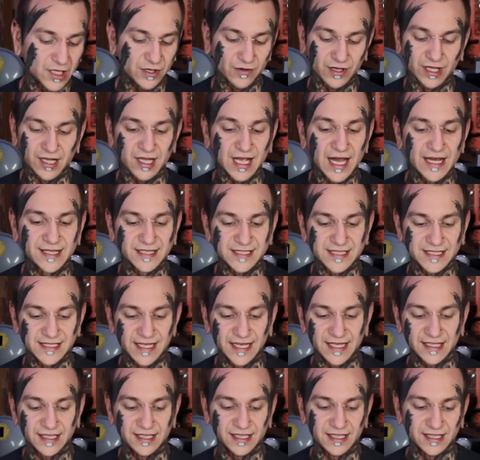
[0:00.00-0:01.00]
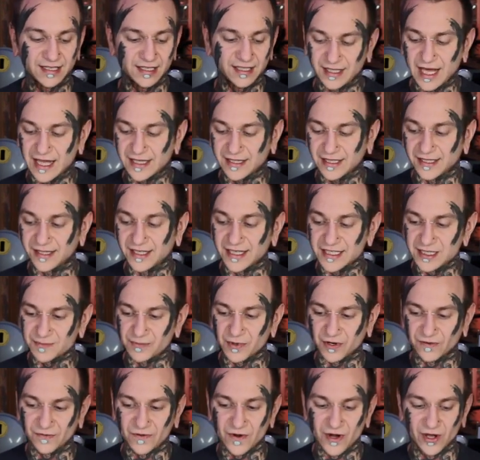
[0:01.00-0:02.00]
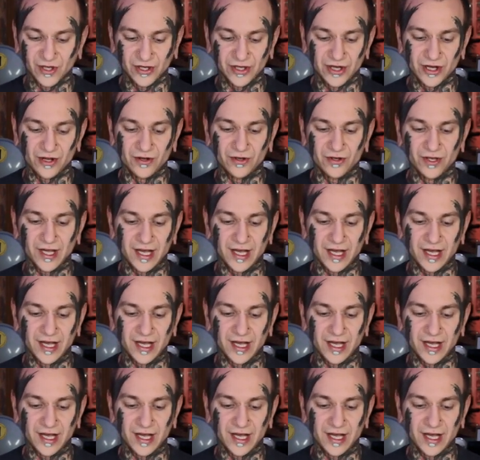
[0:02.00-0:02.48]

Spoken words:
You can kind of see that in this portfolio.